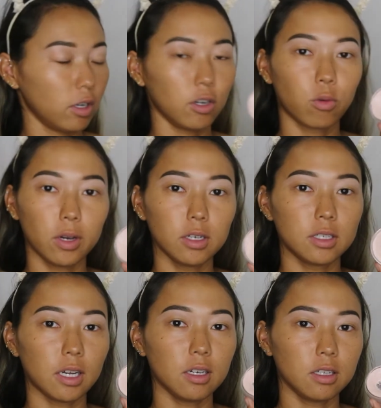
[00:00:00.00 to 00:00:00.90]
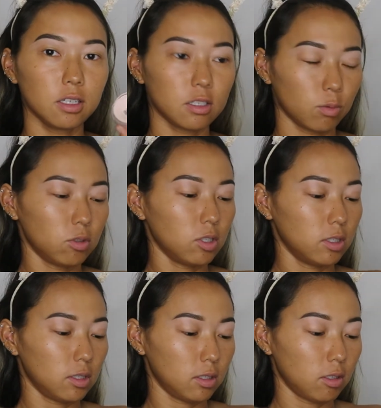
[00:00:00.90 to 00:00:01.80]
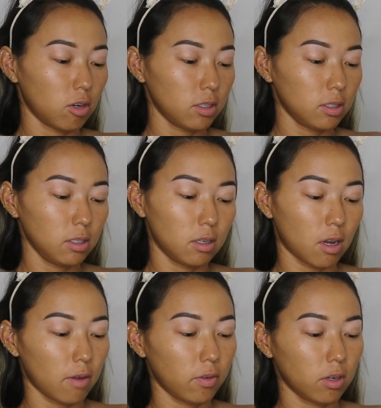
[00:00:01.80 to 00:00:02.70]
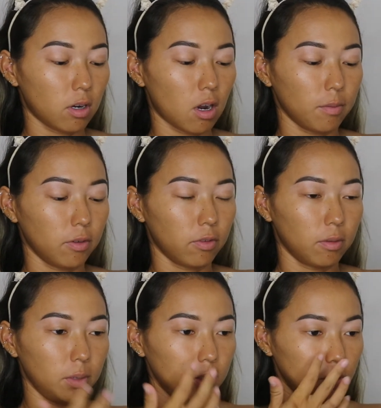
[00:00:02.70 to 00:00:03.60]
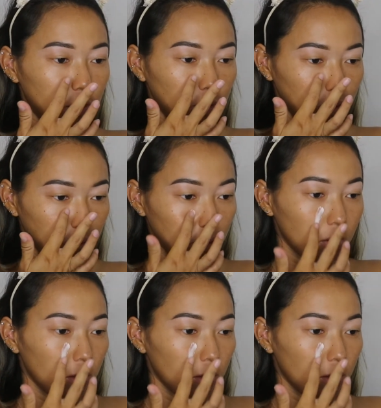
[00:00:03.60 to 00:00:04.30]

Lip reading: created quite a dent in this, which is honestly not very common for me to do.